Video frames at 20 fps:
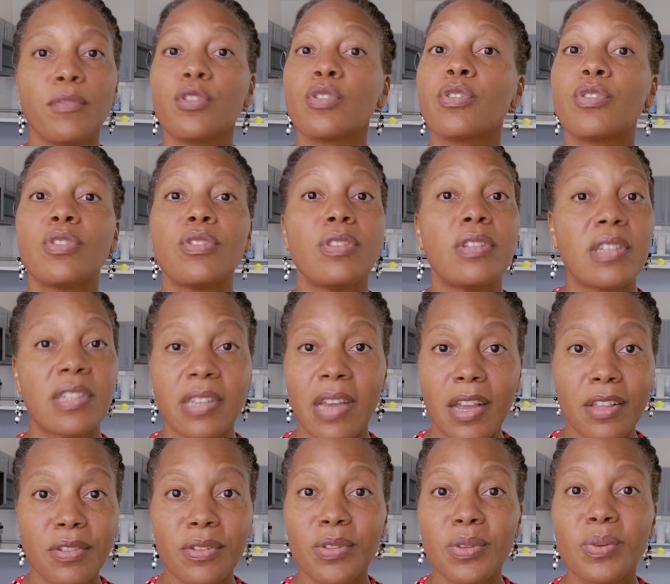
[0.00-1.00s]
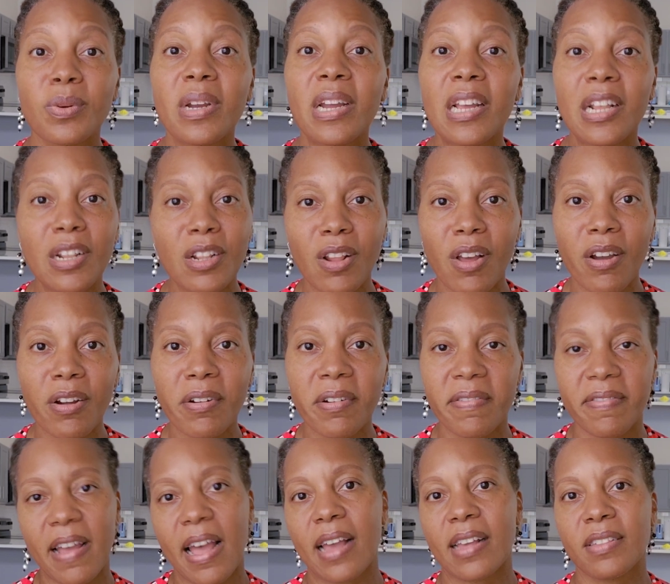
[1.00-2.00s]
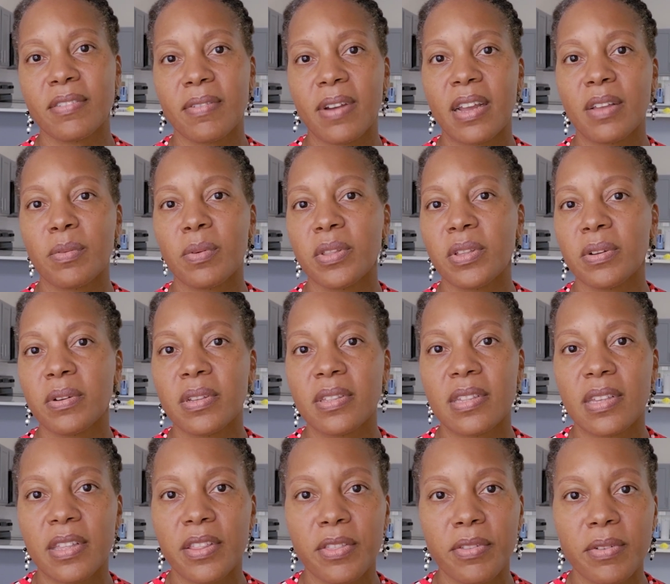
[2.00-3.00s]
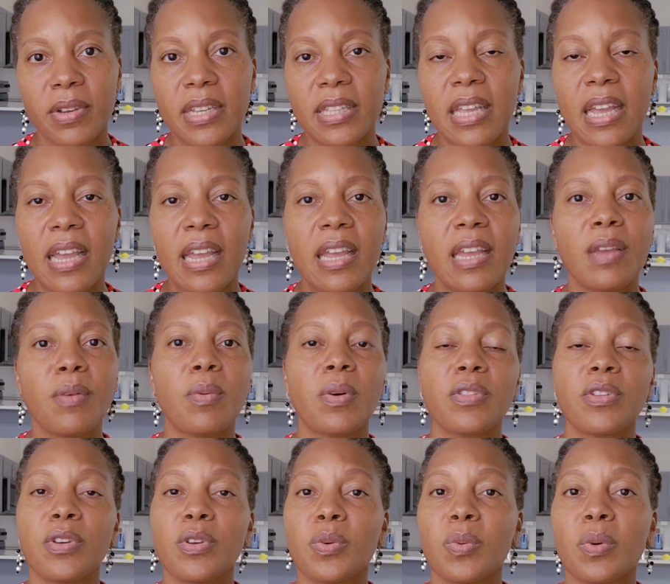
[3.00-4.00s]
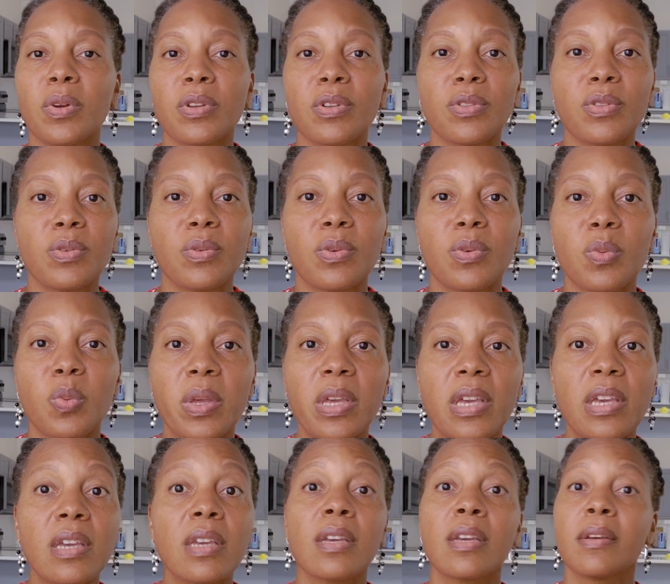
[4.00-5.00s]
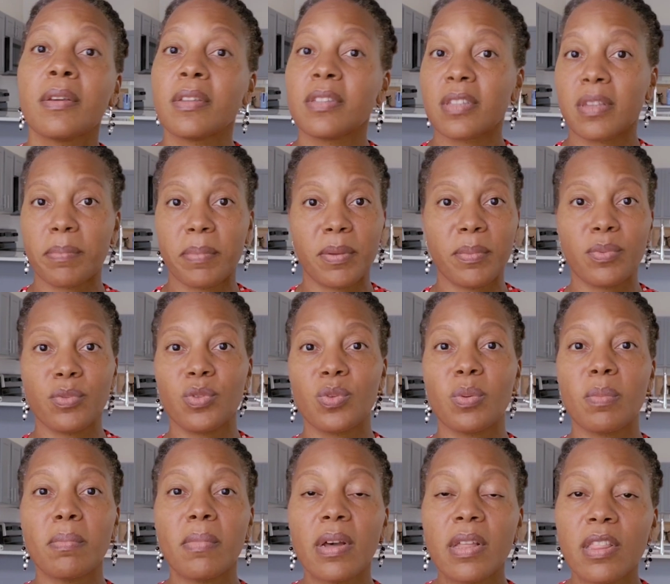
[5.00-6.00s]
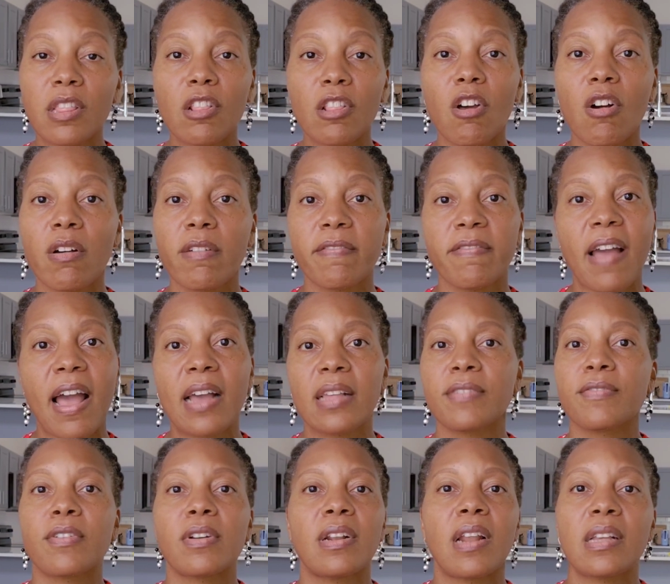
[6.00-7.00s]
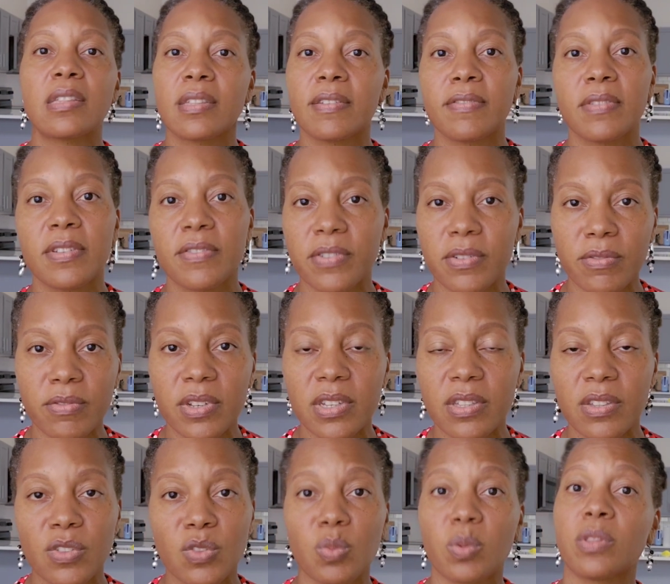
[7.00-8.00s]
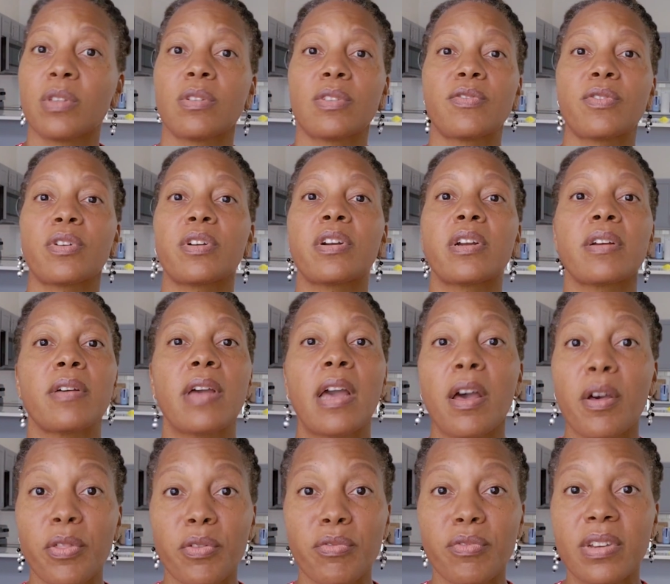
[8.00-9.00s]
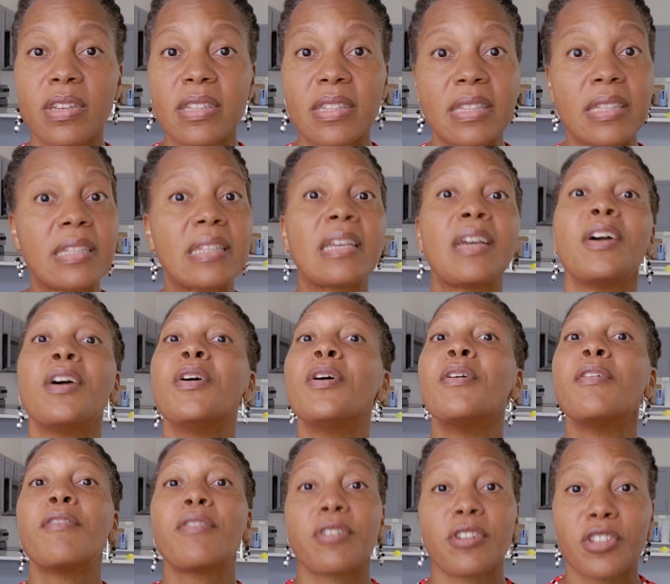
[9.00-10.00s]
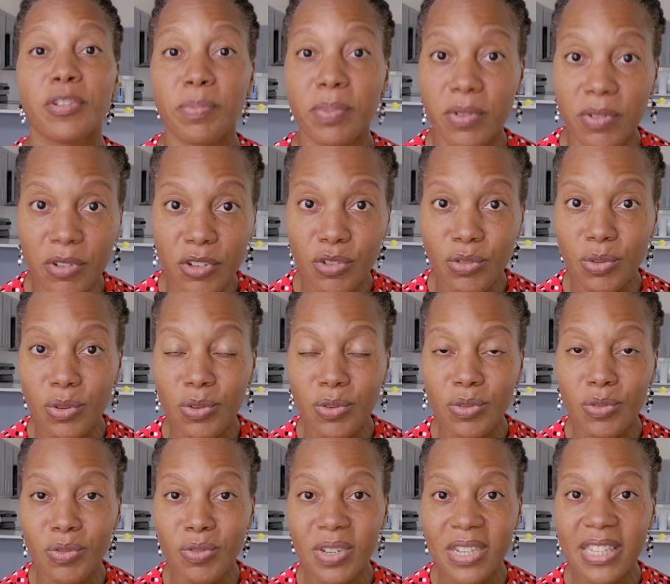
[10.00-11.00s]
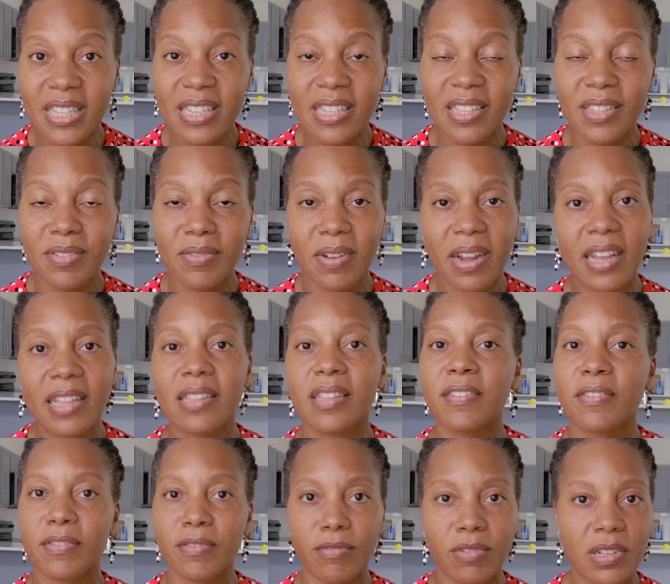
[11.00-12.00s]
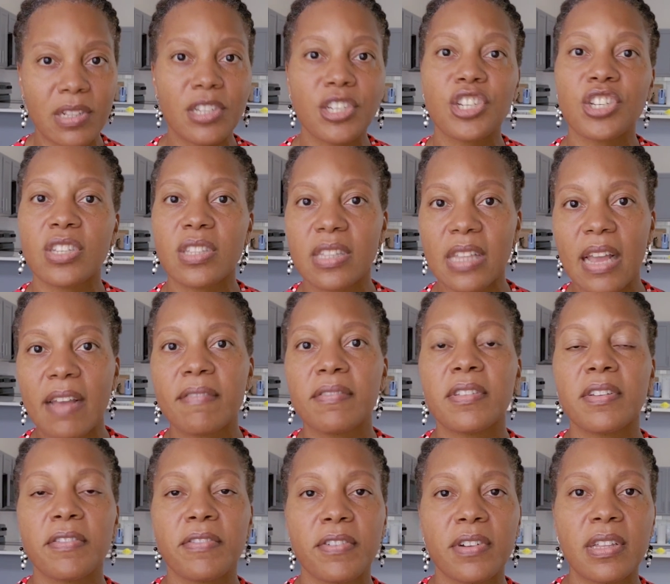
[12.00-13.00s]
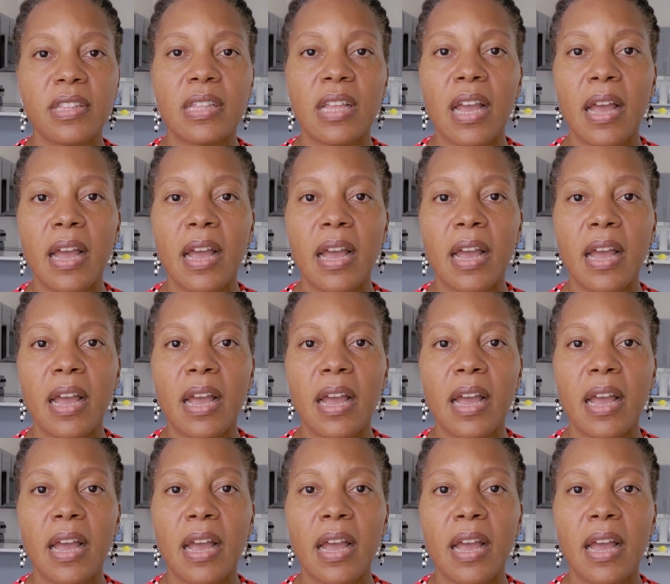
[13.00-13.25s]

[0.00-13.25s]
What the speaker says: could decide to do a longer fast, right? Whether it's a 3-day, whether you want to do a week. Some people do month-long fast for lots of different reasons, whether it's for health reasons, for spiritual reasons, right? Religions have different